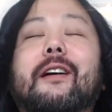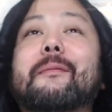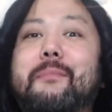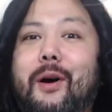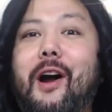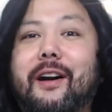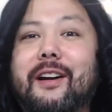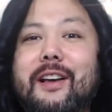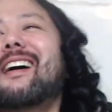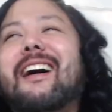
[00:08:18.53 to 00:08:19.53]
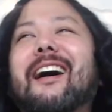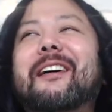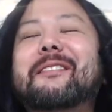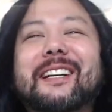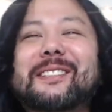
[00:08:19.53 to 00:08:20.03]
part.
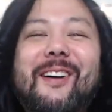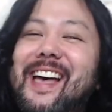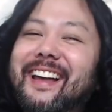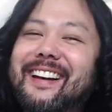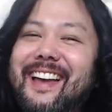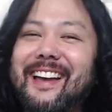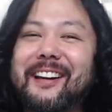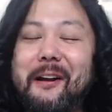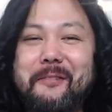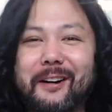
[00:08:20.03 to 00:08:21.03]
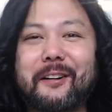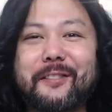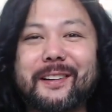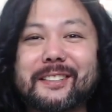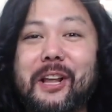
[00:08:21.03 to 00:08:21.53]
Let's go ahead and run my
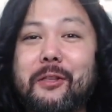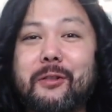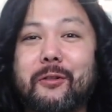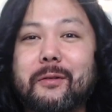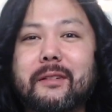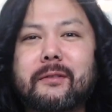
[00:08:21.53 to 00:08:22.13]
fingers through